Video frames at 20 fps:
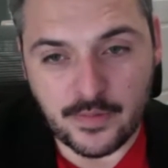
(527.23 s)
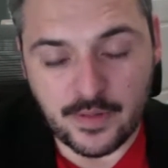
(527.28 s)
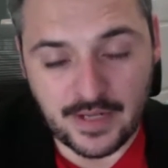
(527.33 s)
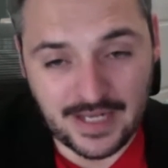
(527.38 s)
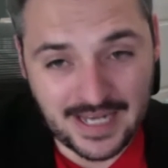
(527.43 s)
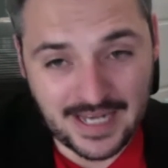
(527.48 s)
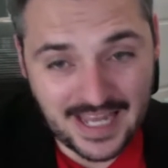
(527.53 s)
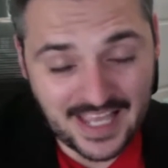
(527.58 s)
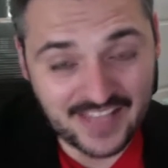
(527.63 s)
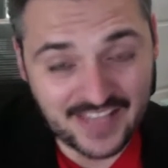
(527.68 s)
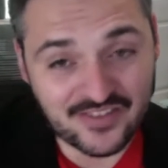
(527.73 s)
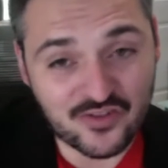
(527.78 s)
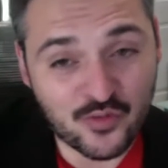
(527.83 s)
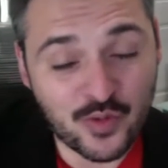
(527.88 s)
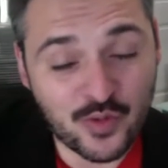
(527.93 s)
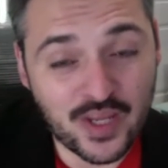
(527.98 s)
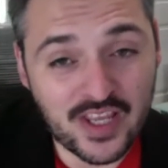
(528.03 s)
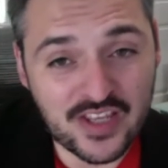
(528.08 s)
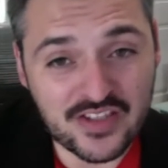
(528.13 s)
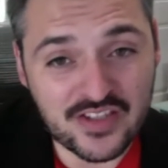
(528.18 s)
Less
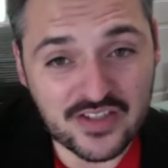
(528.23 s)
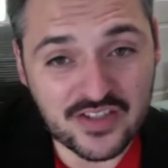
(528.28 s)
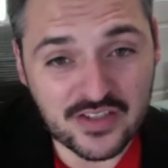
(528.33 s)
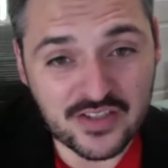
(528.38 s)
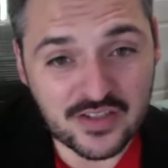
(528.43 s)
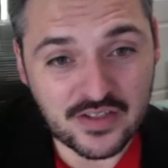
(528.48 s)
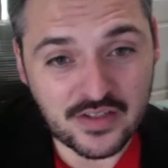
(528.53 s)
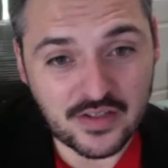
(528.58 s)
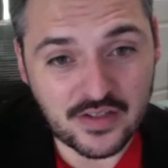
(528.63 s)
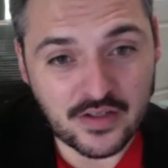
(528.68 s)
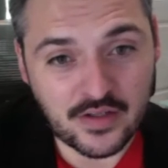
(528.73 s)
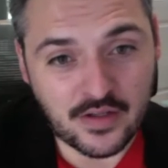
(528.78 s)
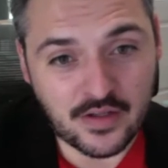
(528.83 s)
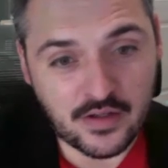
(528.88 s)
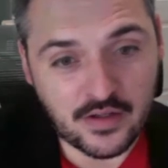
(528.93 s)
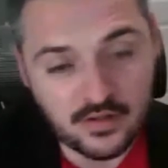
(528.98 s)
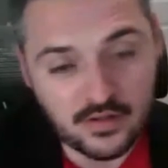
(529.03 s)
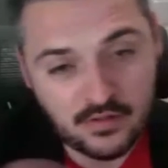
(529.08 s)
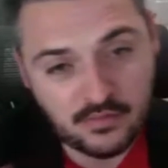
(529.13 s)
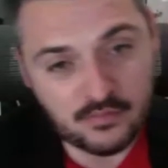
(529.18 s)
reach,
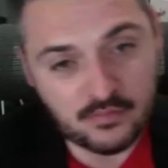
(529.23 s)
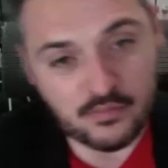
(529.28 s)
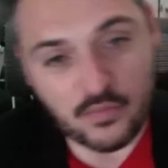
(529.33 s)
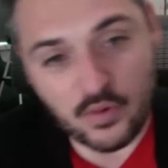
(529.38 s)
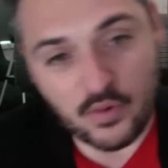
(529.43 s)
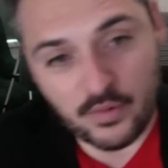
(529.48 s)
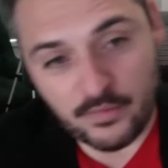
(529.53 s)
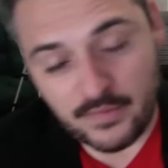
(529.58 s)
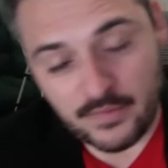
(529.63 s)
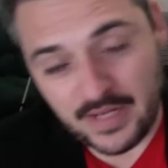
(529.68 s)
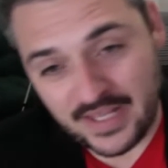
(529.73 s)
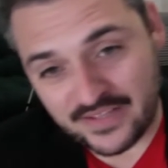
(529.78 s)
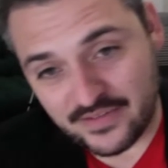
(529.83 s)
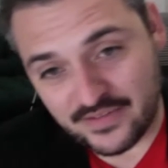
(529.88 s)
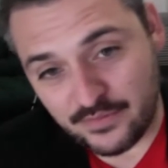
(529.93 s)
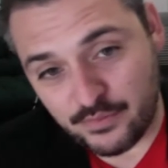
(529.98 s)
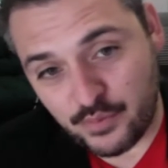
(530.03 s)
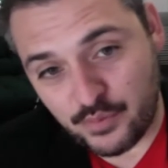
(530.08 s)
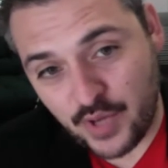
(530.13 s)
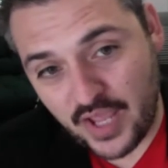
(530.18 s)
more, less
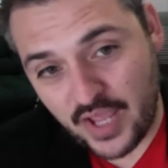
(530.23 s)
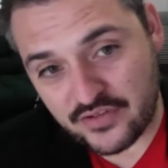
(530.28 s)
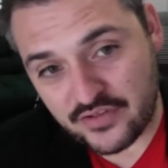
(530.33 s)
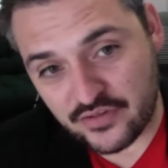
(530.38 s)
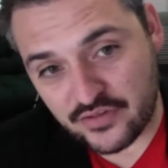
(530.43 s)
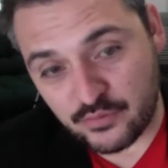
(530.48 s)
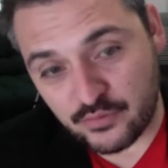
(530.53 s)
impression.